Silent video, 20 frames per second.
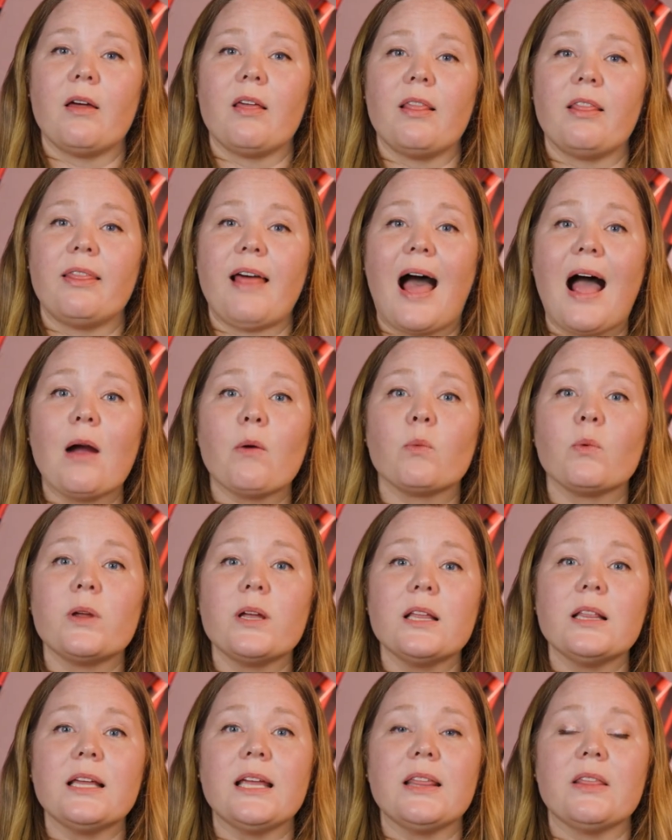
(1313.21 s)

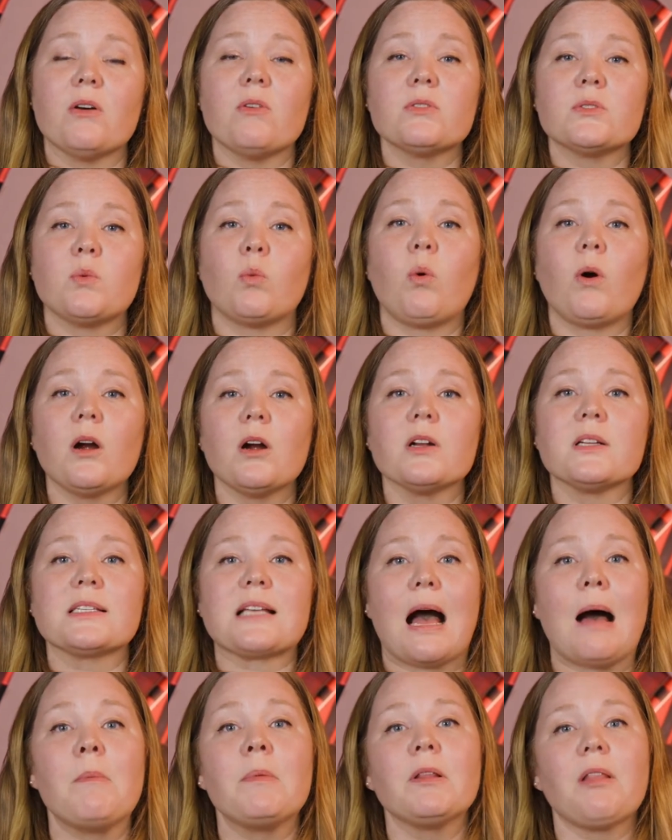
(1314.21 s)
those words
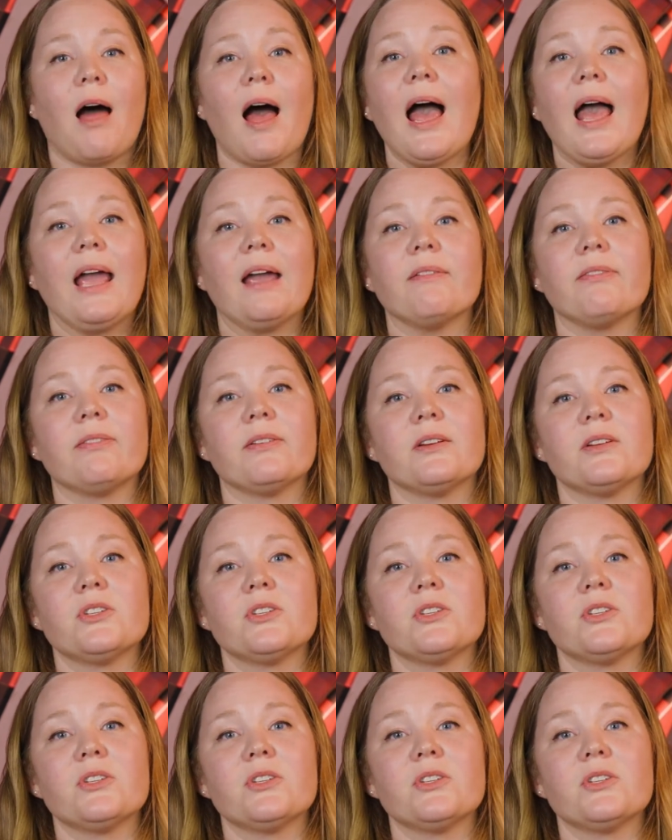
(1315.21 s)
come alive